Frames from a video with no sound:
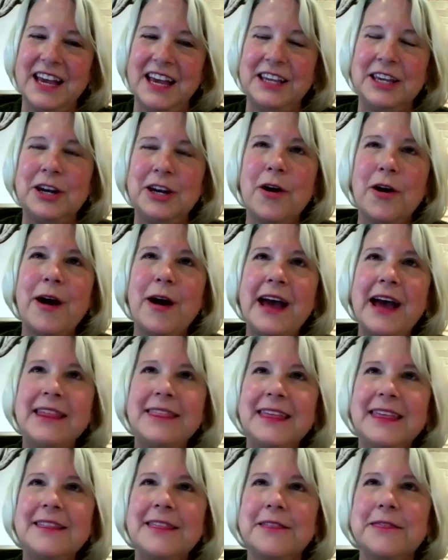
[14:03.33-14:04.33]
I
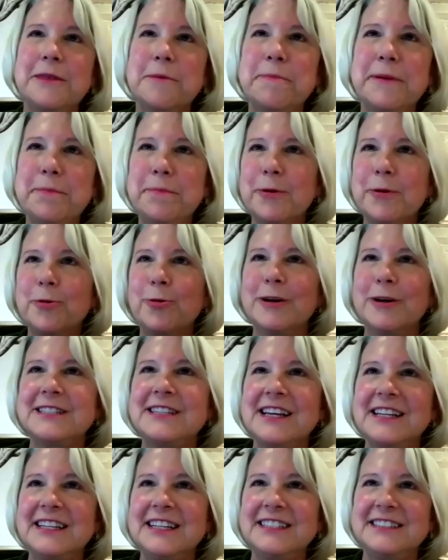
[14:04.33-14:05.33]
think that the people who are
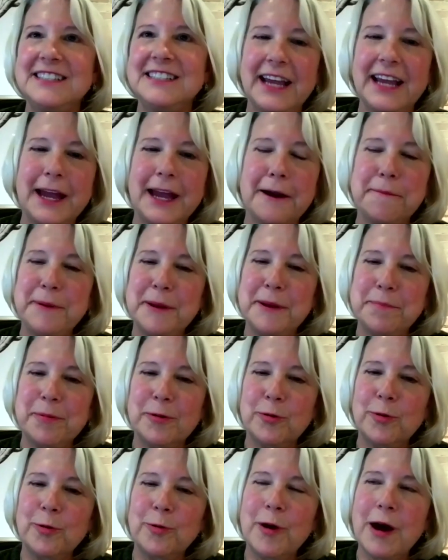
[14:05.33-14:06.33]
attending today are people
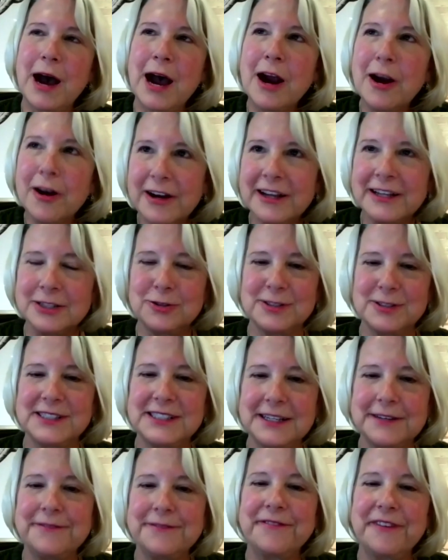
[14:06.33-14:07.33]
who are
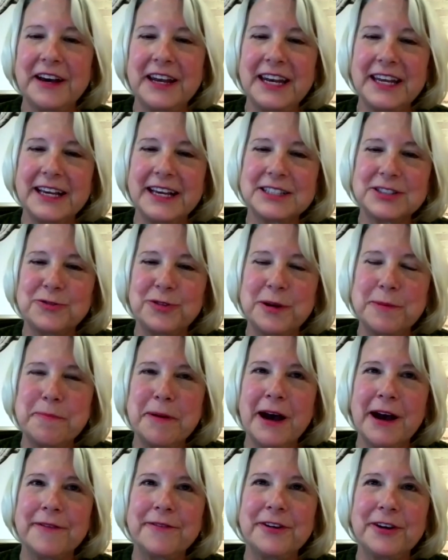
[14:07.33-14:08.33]
interested in fighting extreme
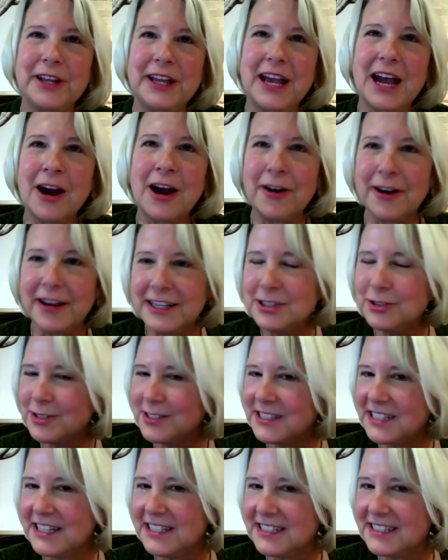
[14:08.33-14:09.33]
poverty, are
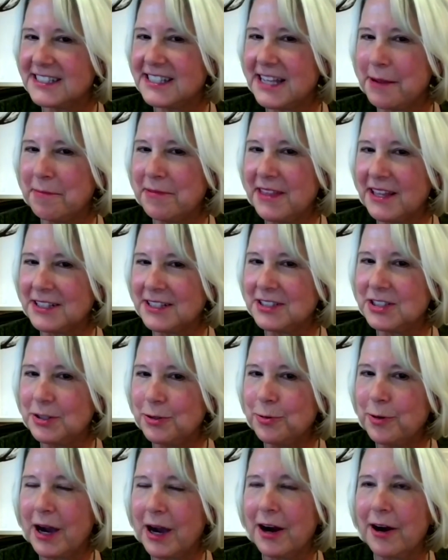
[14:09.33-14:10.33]
interested in the same things
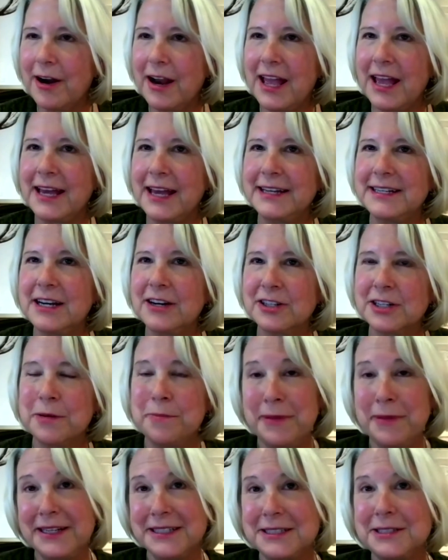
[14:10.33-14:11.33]
you are, and are
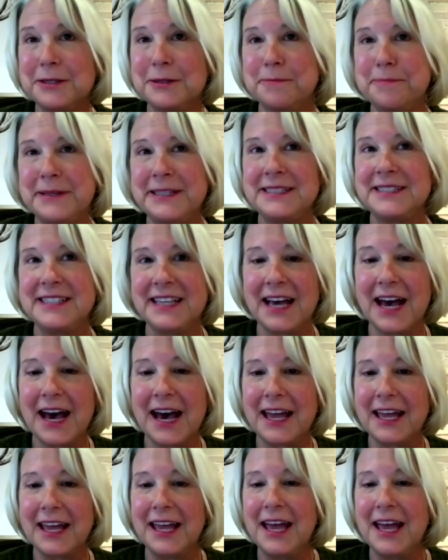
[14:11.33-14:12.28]
committed to PCI.